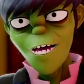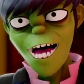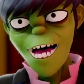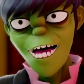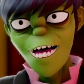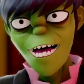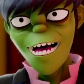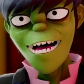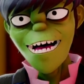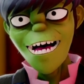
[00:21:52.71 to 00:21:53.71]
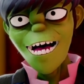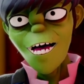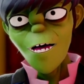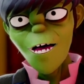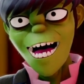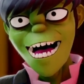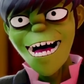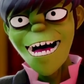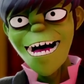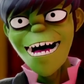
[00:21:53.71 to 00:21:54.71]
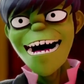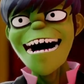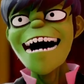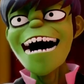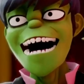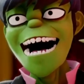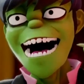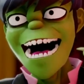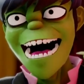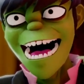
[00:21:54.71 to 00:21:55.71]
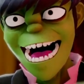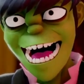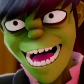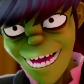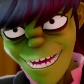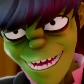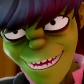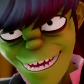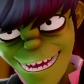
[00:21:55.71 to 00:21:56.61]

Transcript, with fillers: Till the end.